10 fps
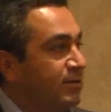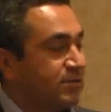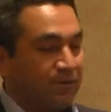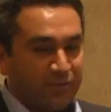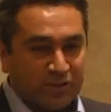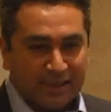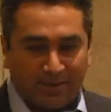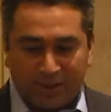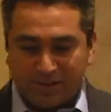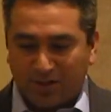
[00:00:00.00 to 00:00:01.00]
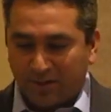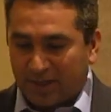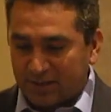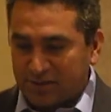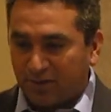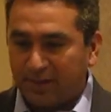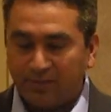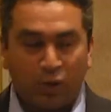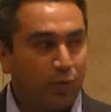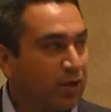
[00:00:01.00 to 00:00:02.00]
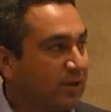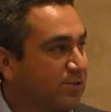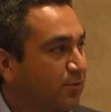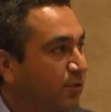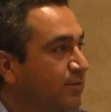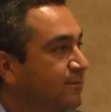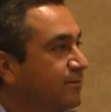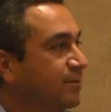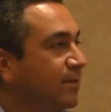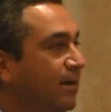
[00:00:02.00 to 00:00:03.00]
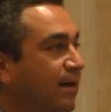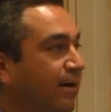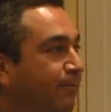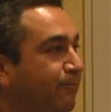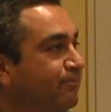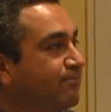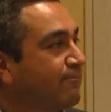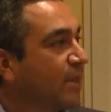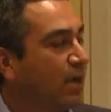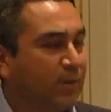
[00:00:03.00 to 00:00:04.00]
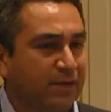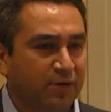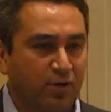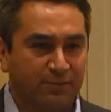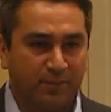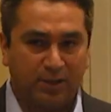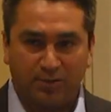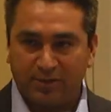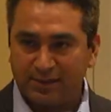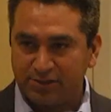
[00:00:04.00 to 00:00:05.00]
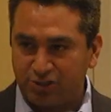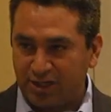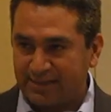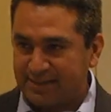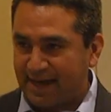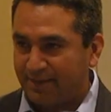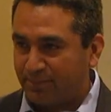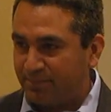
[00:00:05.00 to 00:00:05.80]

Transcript: So the first thing I'm going to talk about is serving the mobile customer. How many of you are familiar with this Chase app?